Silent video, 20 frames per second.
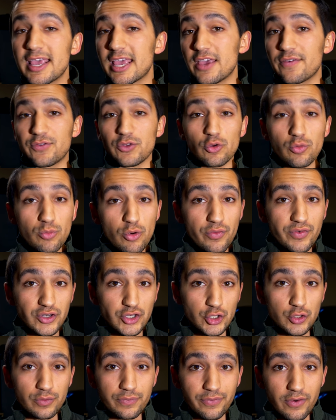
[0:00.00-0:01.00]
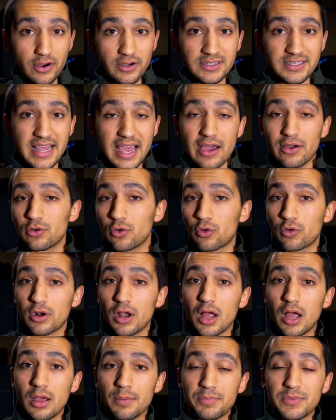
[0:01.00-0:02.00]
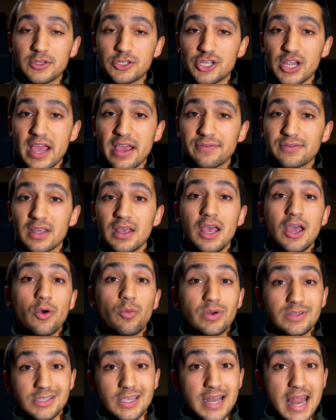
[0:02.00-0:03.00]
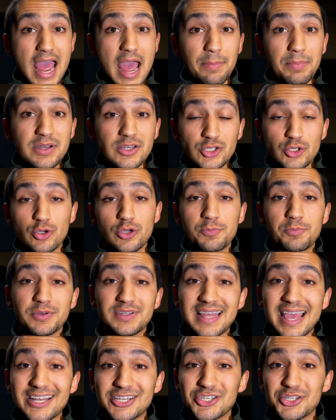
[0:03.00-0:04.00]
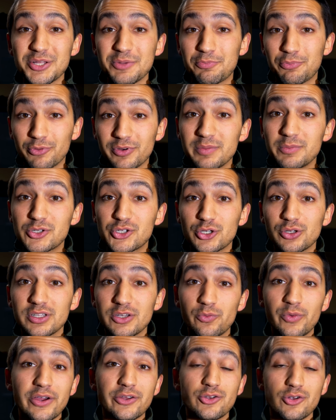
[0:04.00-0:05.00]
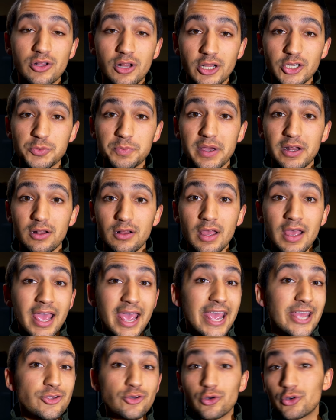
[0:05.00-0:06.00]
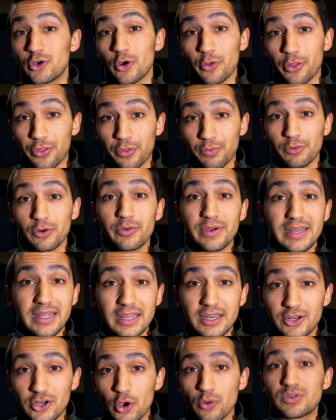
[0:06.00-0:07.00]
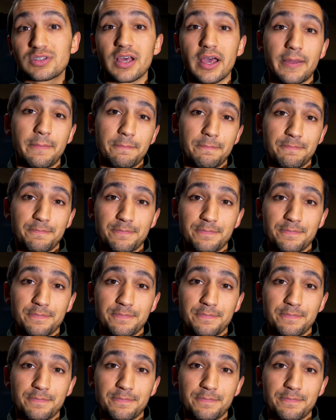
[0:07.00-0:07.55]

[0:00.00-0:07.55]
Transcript: If you move it too far down or up the shaft, what's gonna happen is you could potentially prematurely wear your clutch pedal and you'll go through it in no time.